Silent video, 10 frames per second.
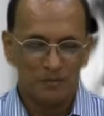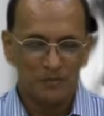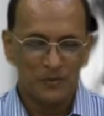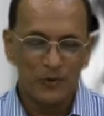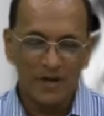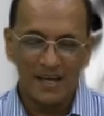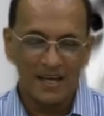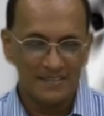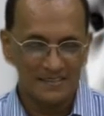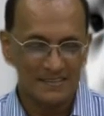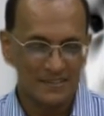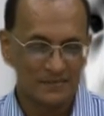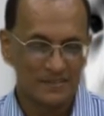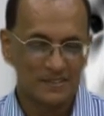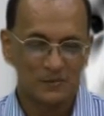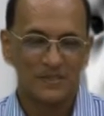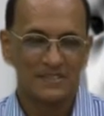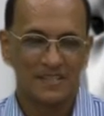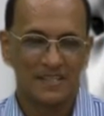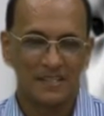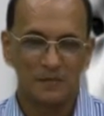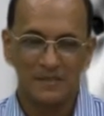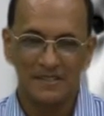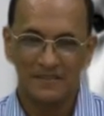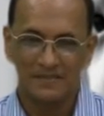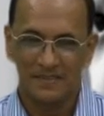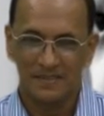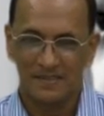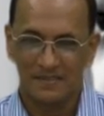Before I answer that first question, let me first